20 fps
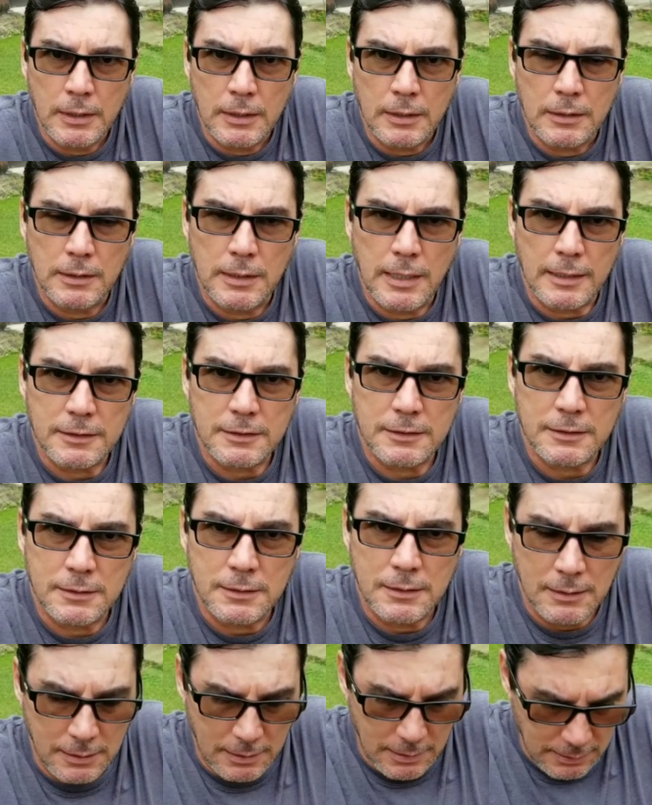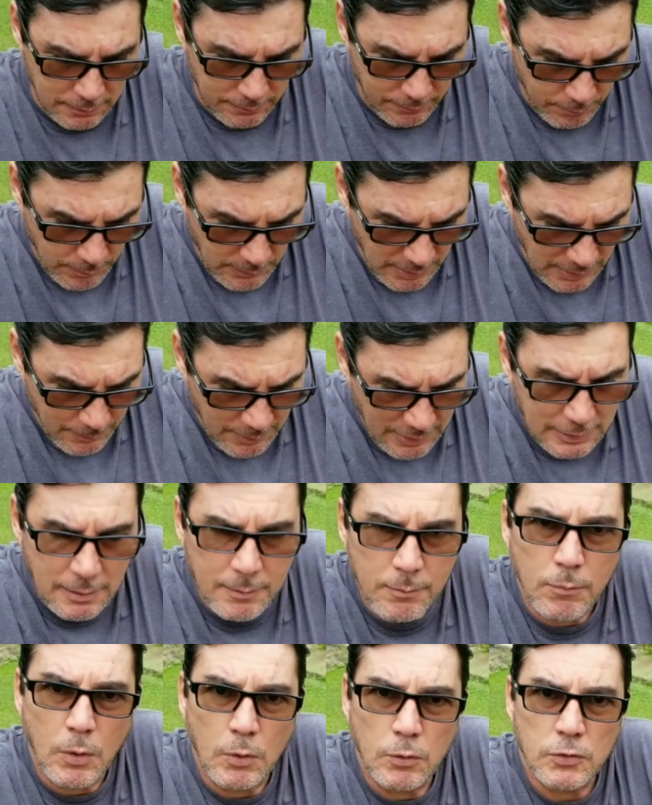That's maybe
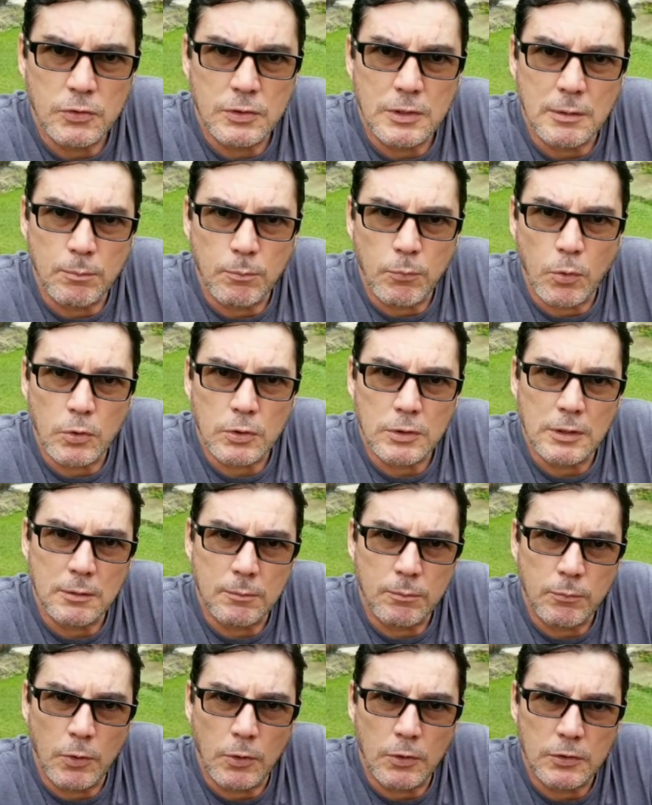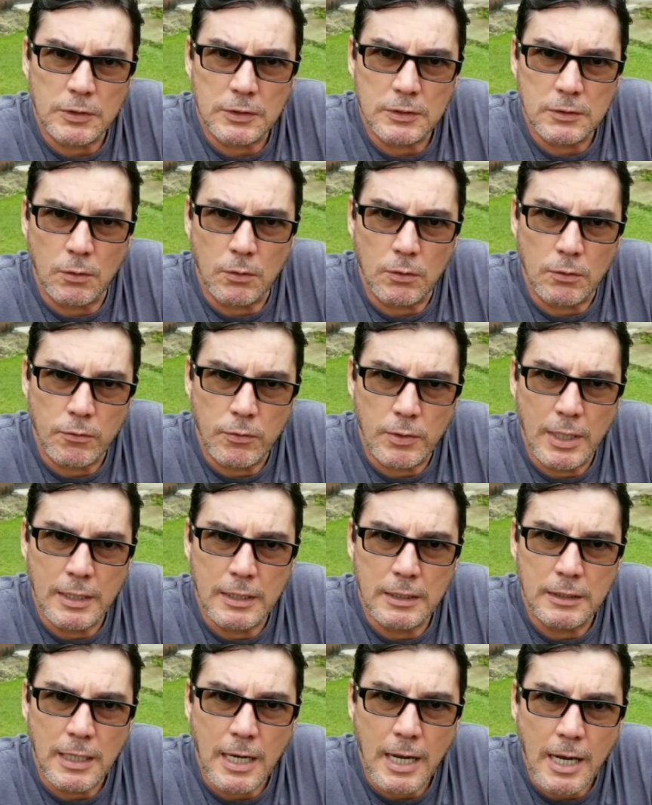the most important process on
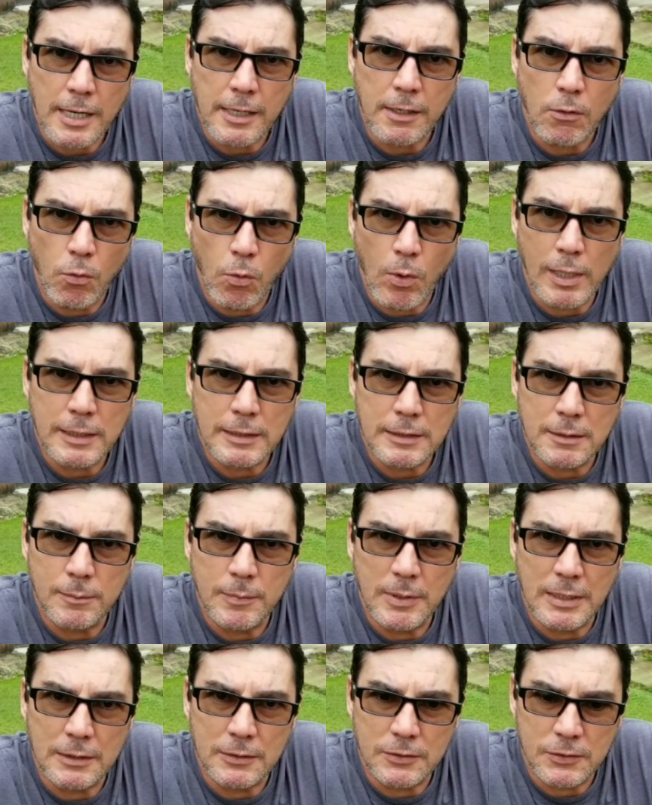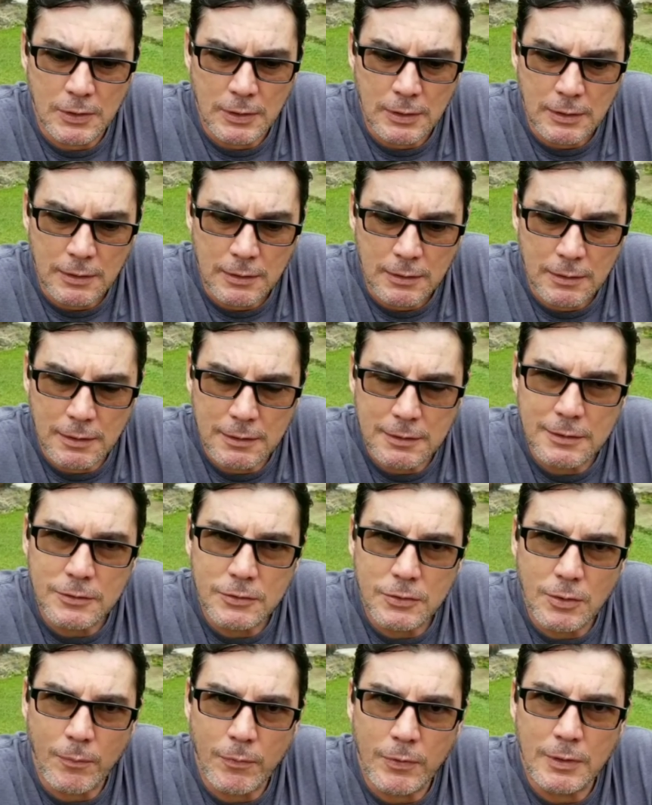creating high quality beans. This is
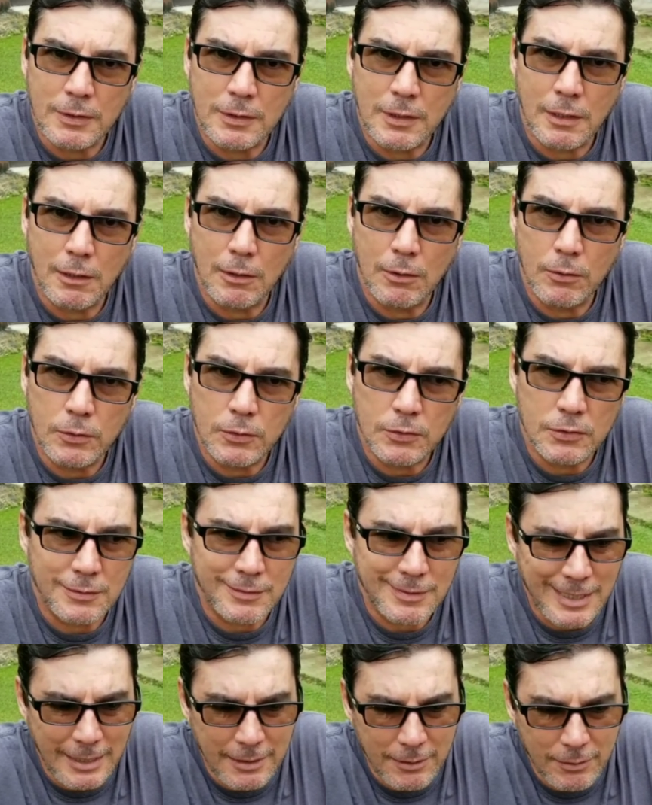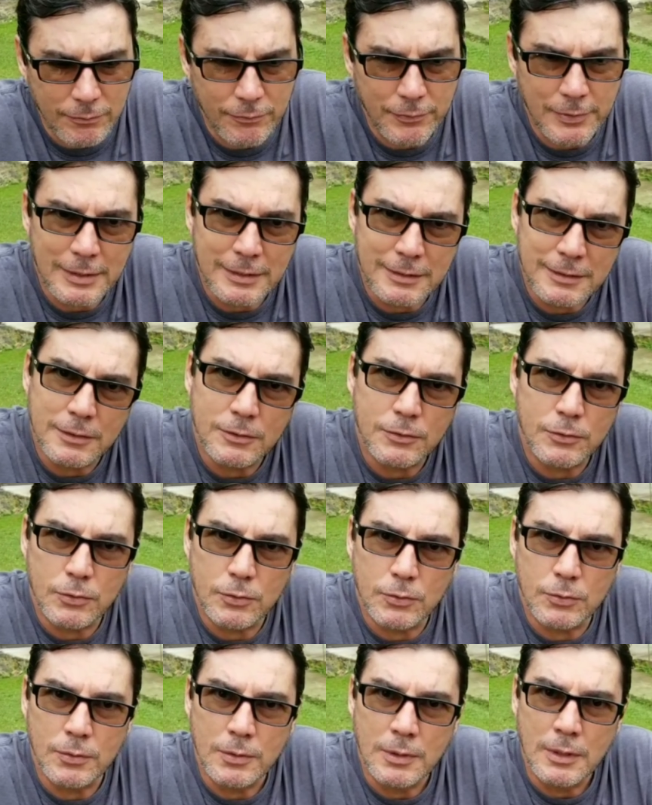something that looks kind of easy to
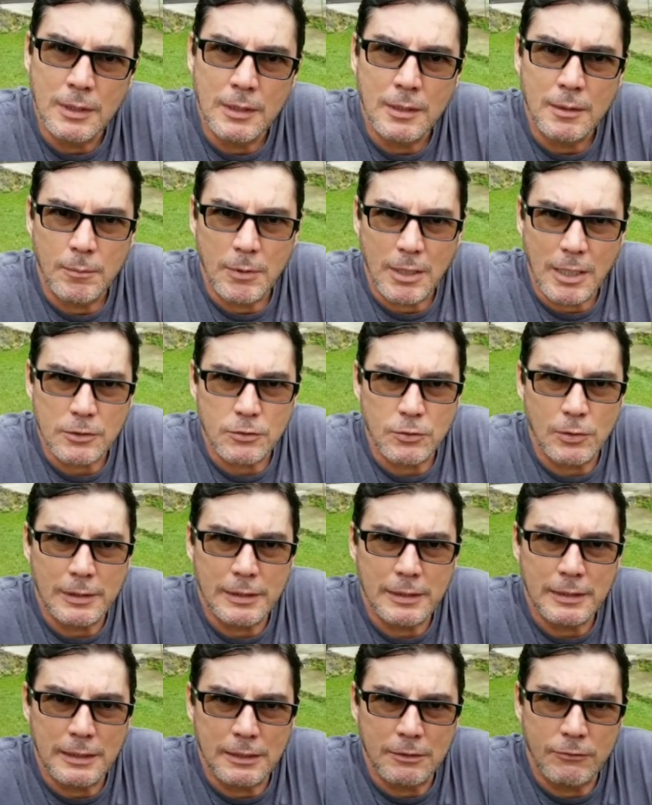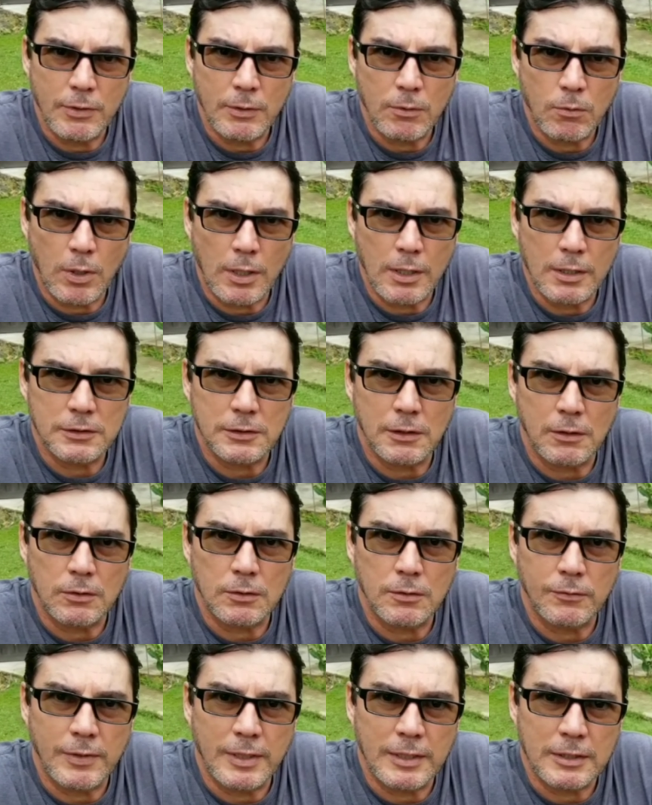do, but actually it requires a
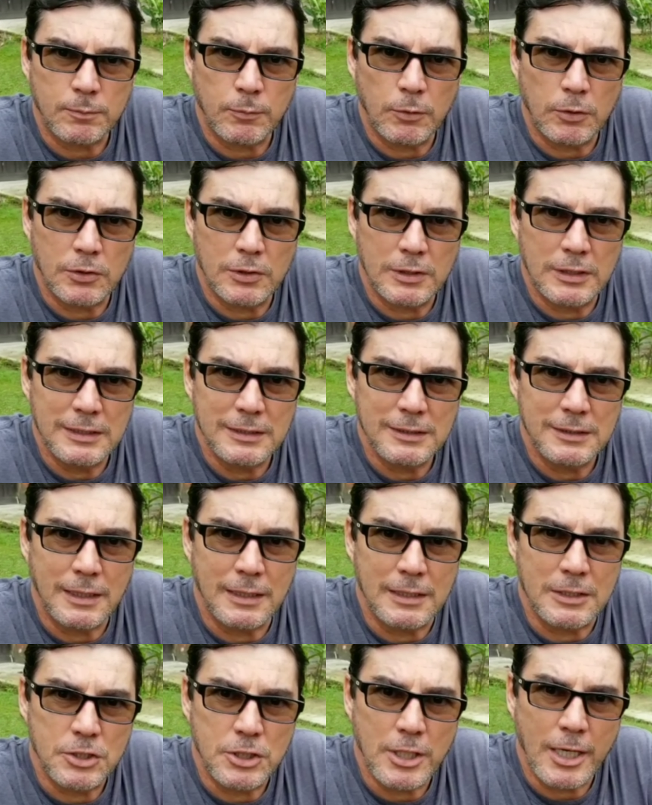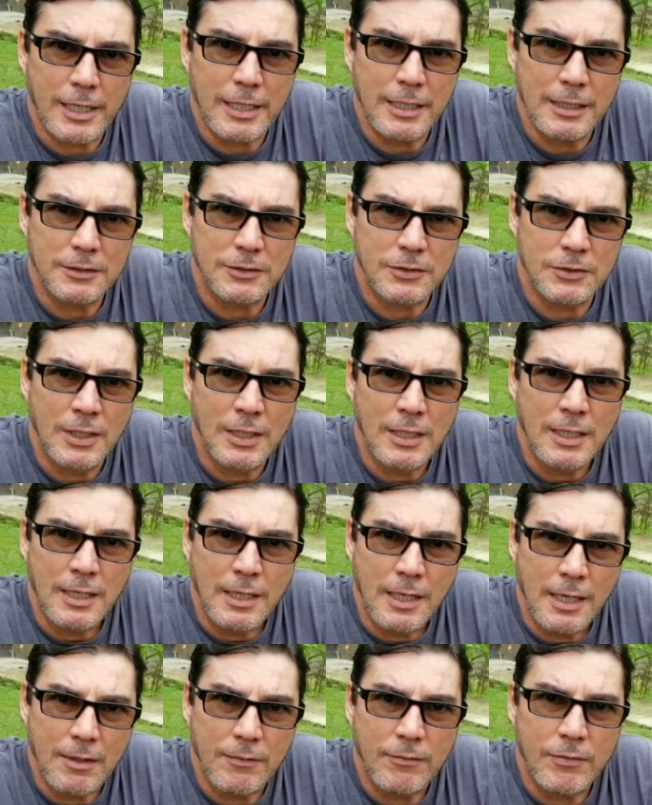lot of expertise and checkings
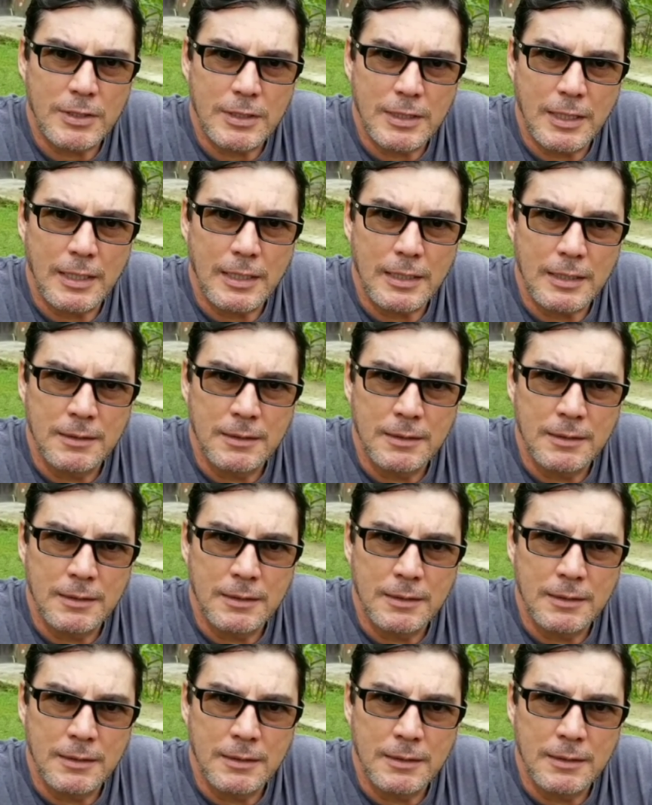every day.